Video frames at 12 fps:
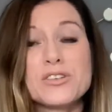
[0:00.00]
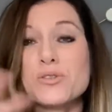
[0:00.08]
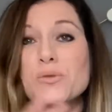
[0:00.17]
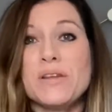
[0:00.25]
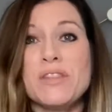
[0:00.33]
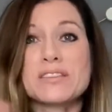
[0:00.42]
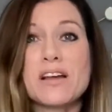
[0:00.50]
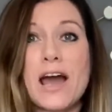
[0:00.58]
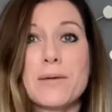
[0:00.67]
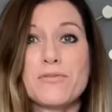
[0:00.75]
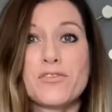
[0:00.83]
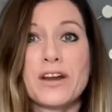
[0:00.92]
during the
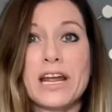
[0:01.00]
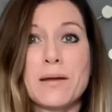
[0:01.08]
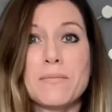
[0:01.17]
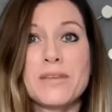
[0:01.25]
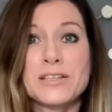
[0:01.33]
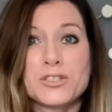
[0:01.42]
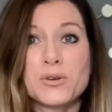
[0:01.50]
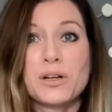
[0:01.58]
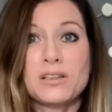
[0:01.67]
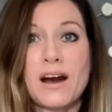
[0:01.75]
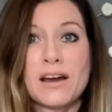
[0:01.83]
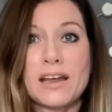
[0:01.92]
time frame that you're
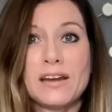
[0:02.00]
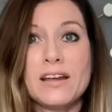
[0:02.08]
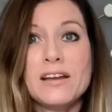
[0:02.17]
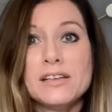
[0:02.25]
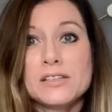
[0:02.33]
allotted